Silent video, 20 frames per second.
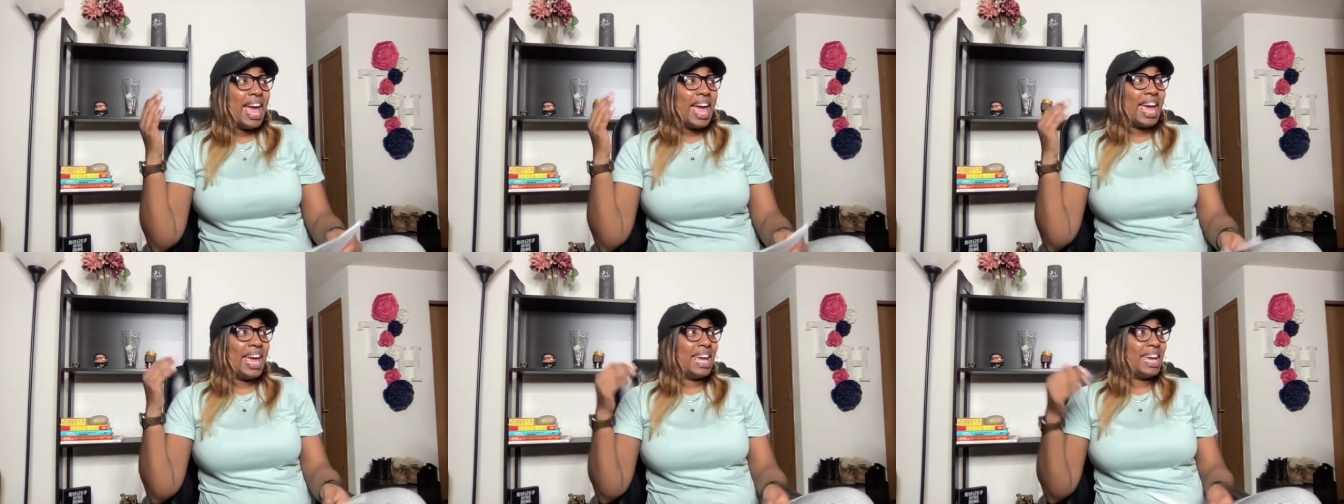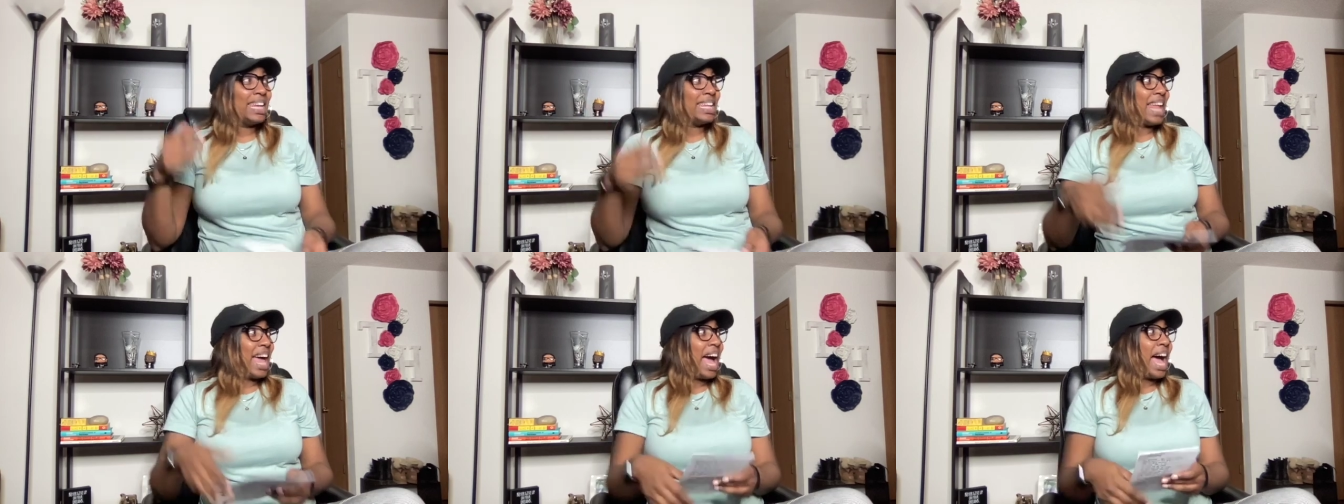
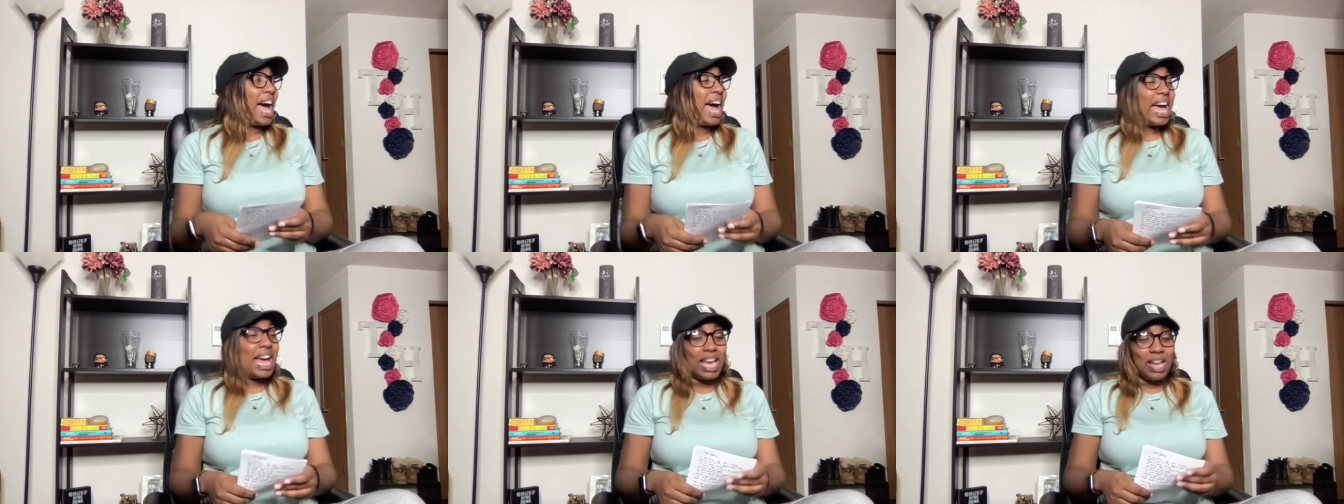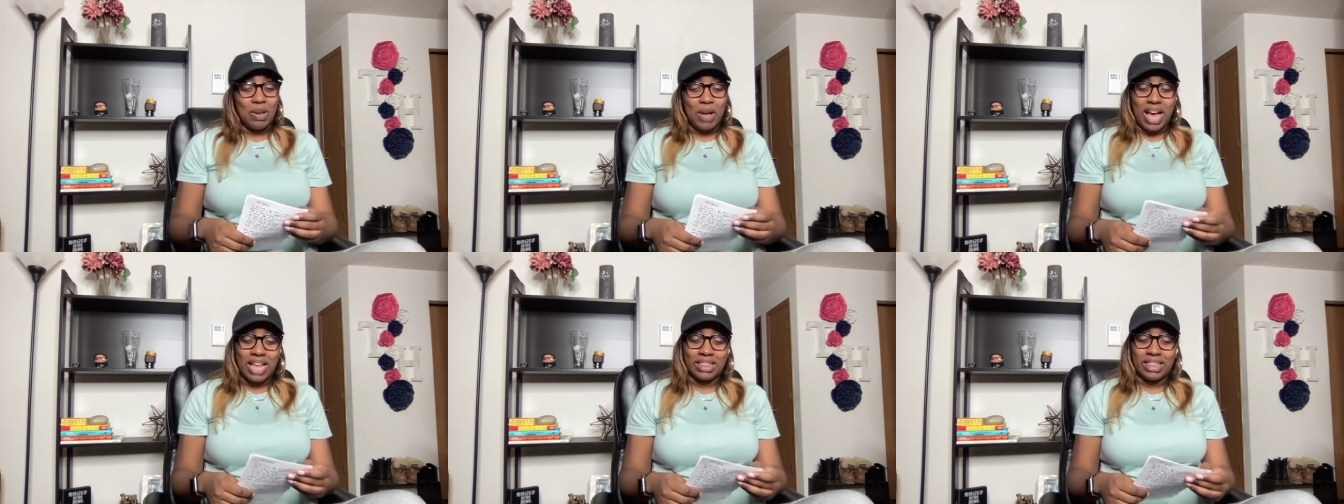And
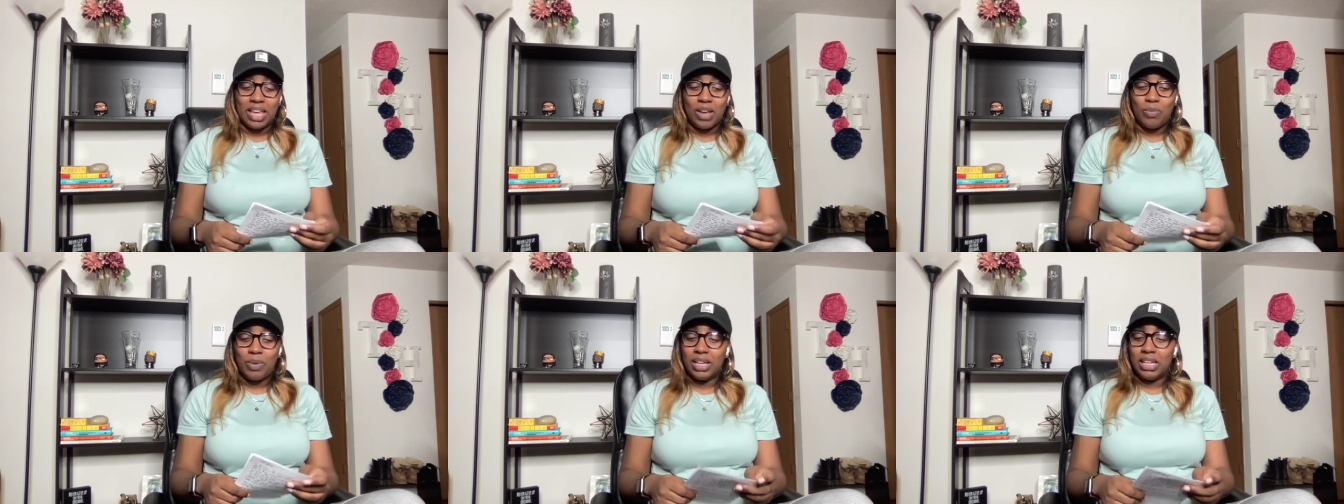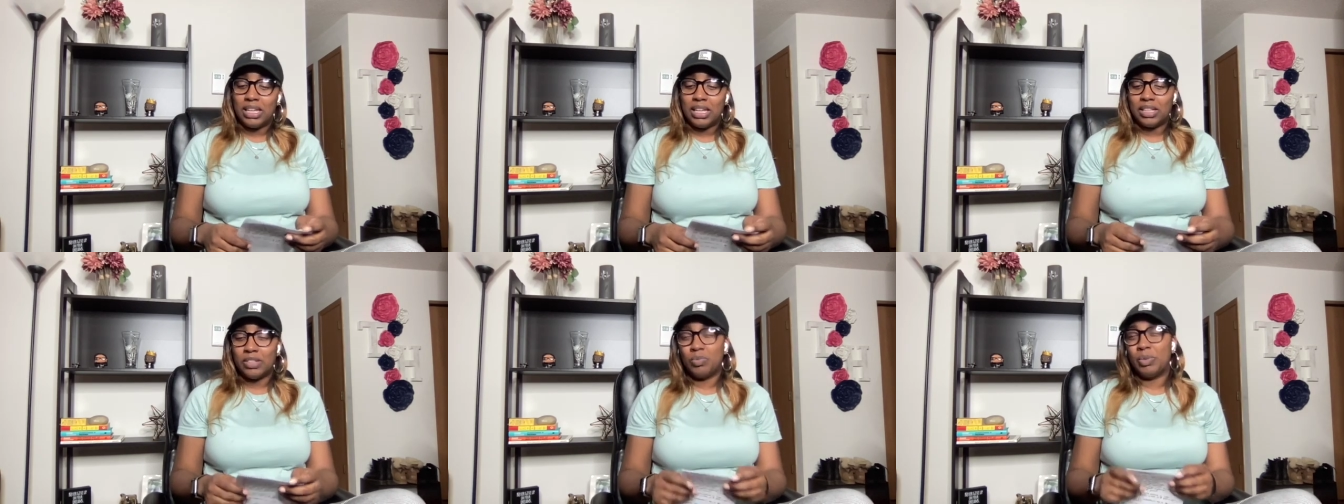I think
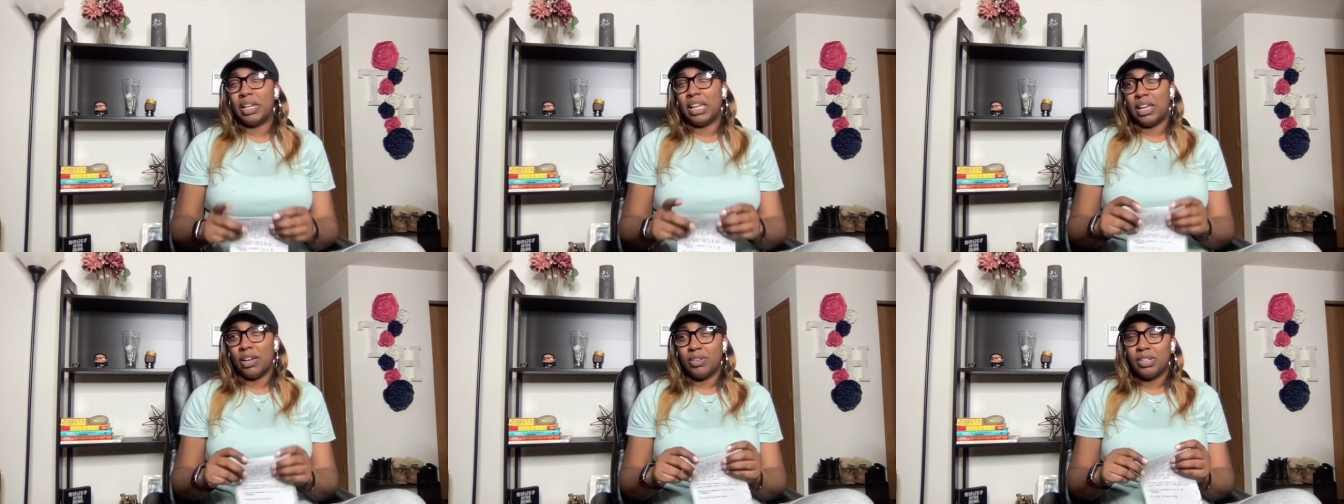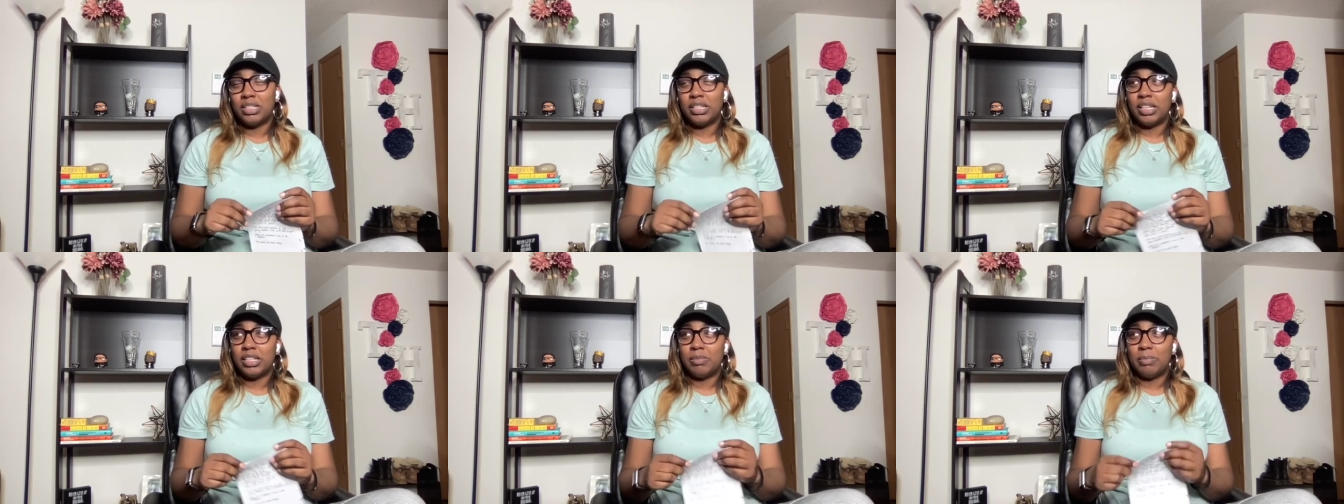what
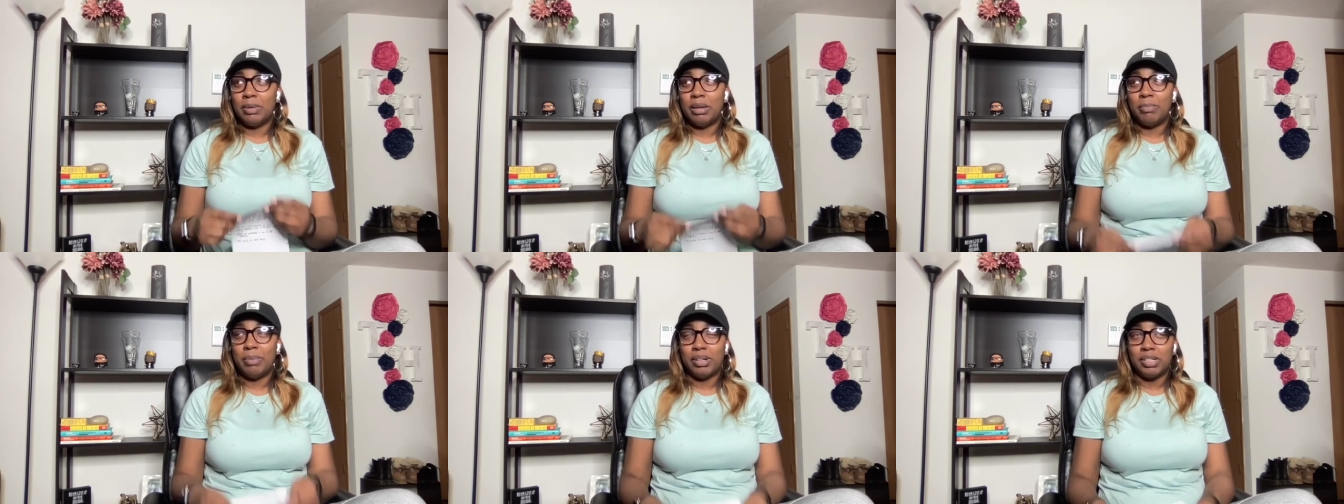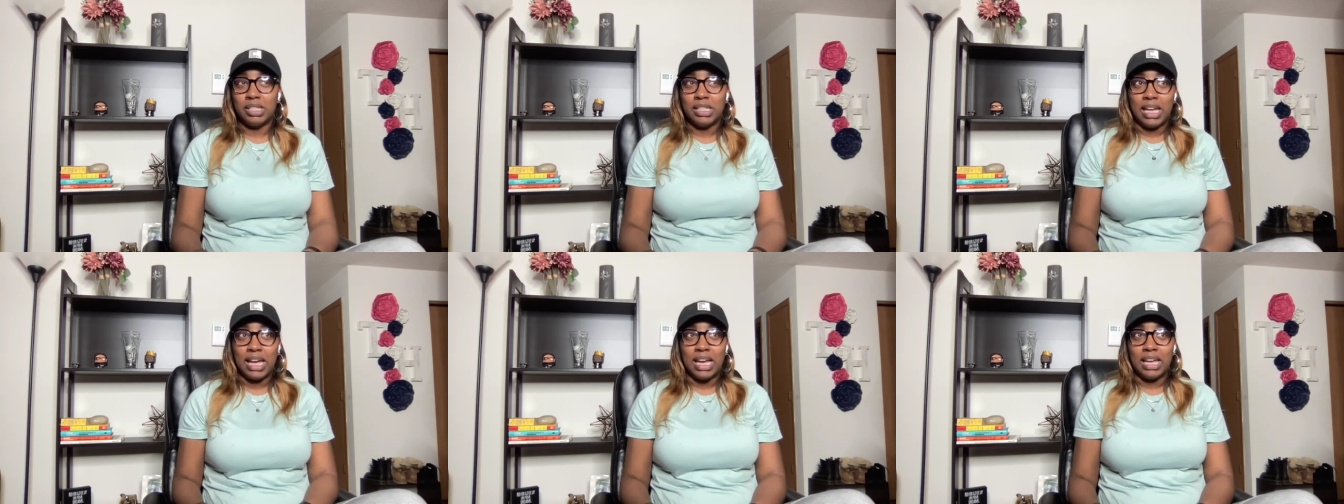irritates me
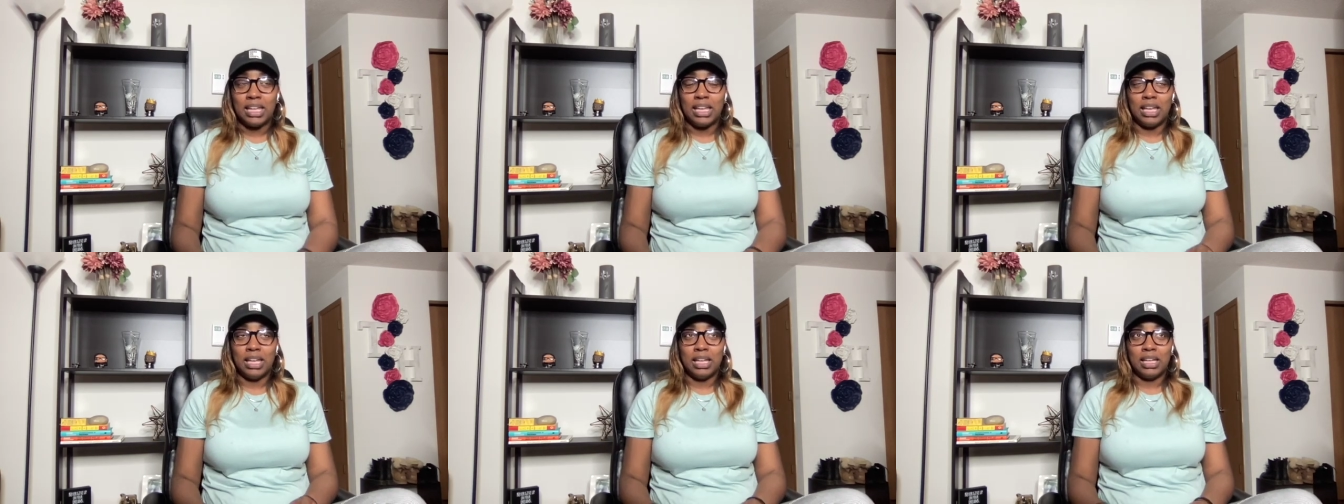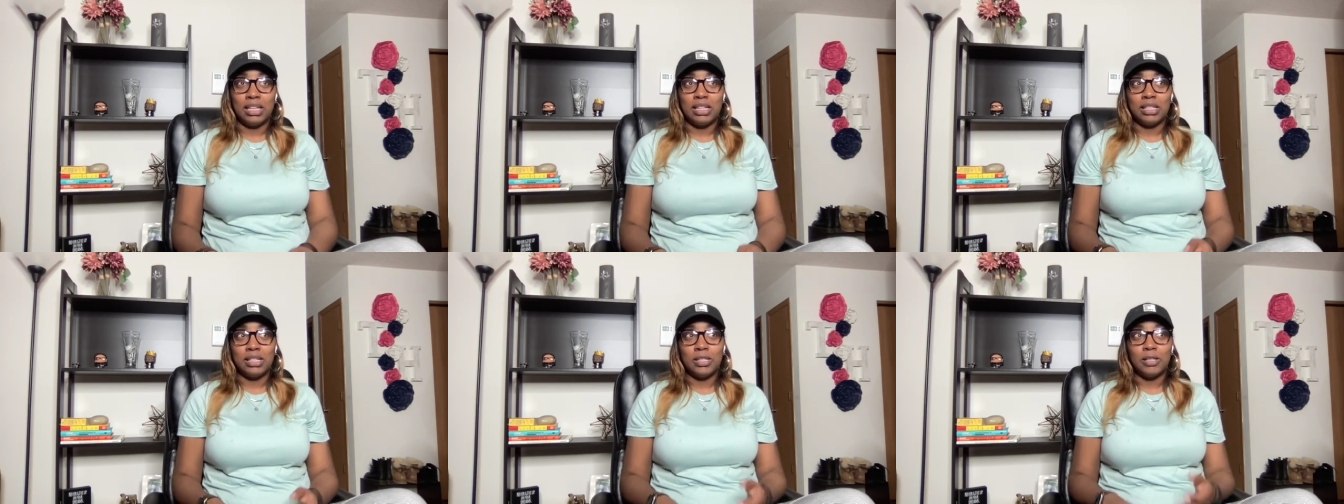about Zach
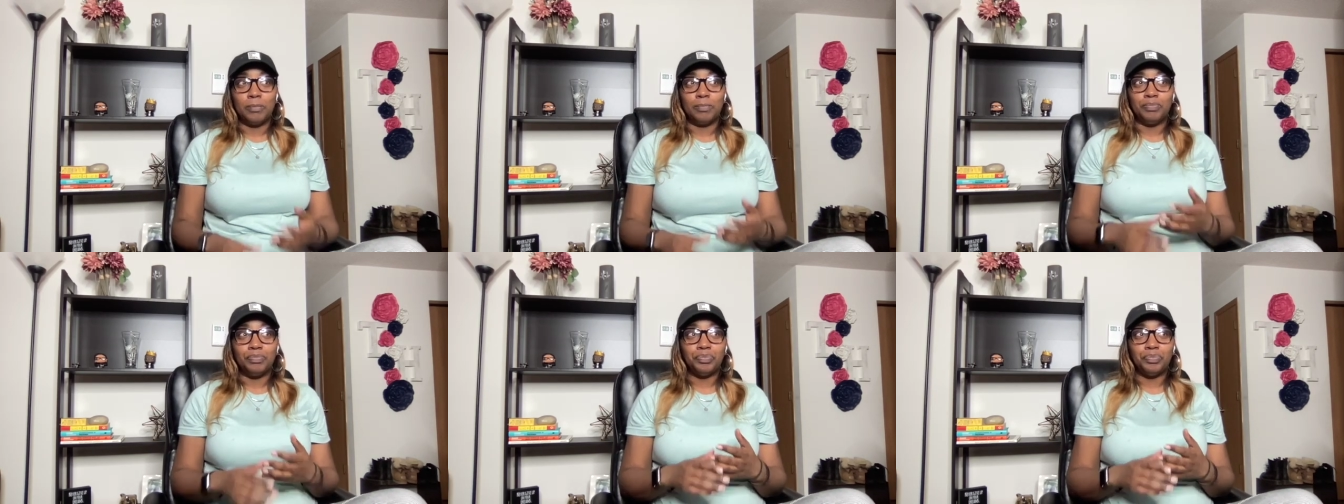is